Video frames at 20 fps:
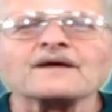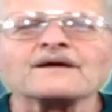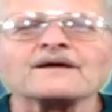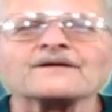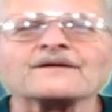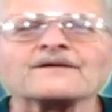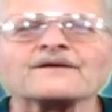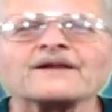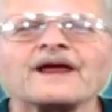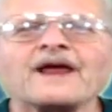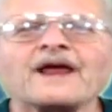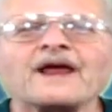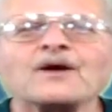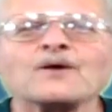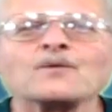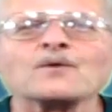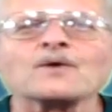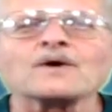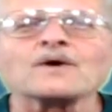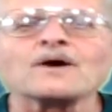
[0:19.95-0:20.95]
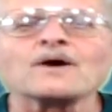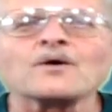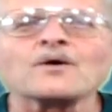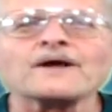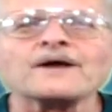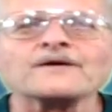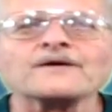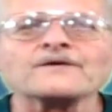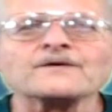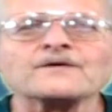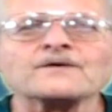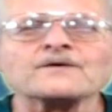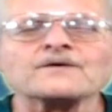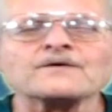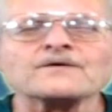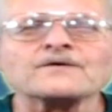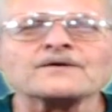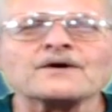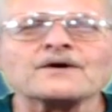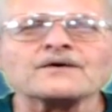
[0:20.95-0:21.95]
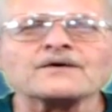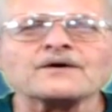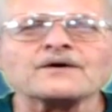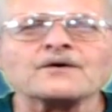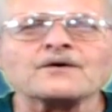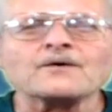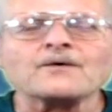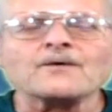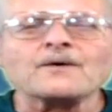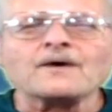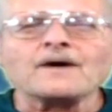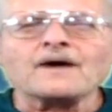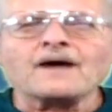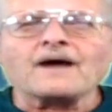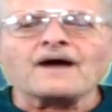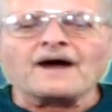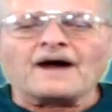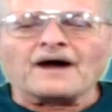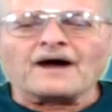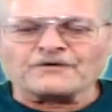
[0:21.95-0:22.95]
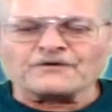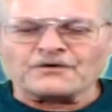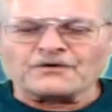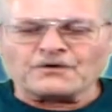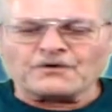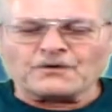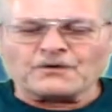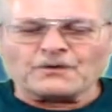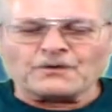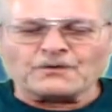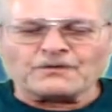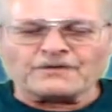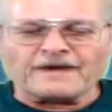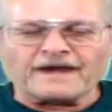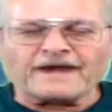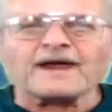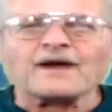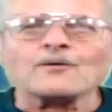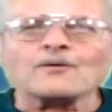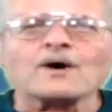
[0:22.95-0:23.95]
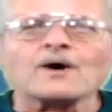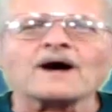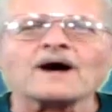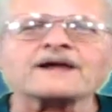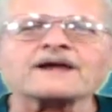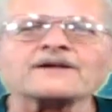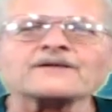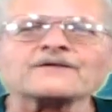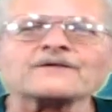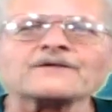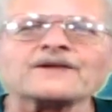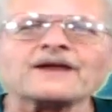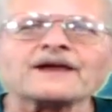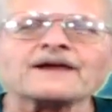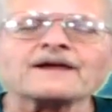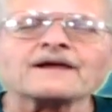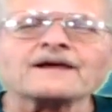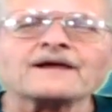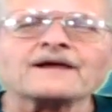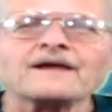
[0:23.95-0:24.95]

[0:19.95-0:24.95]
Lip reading: Today, we're going to show you how to take a walking stick